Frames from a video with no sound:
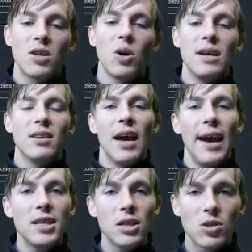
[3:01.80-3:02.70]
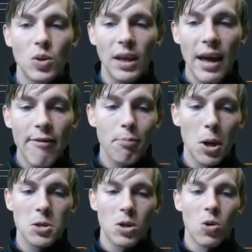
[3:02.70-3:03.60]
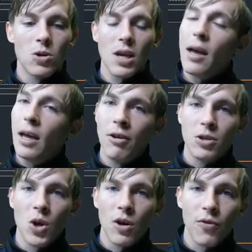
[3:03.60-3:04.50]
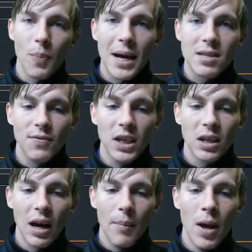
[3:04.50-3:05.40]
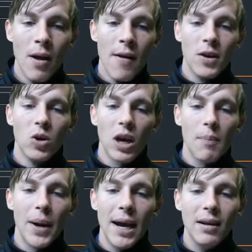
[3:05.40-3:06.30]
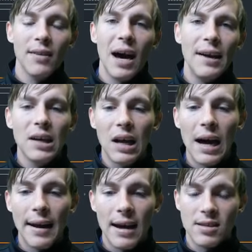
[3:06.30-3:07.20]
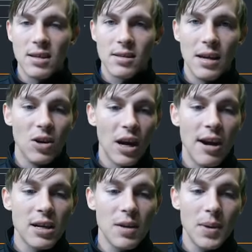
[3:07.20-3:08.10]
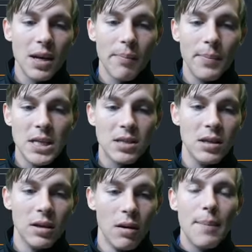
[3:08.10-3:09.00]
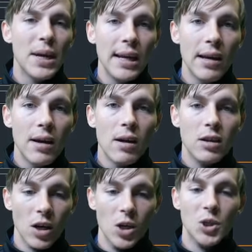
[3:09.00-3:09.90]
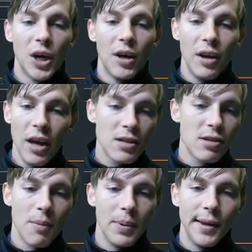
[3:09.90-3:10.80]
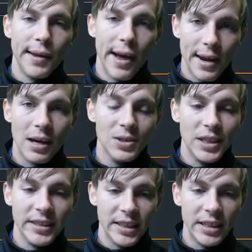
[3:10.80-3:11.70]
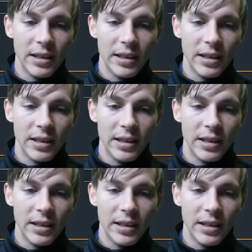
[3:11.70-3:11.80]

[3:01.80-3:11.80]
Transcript: as an agent to the F protocols in return for passive income. You'll get paid in the underlying assets that are currently being minted, mainly Doge, XRP, and LTC.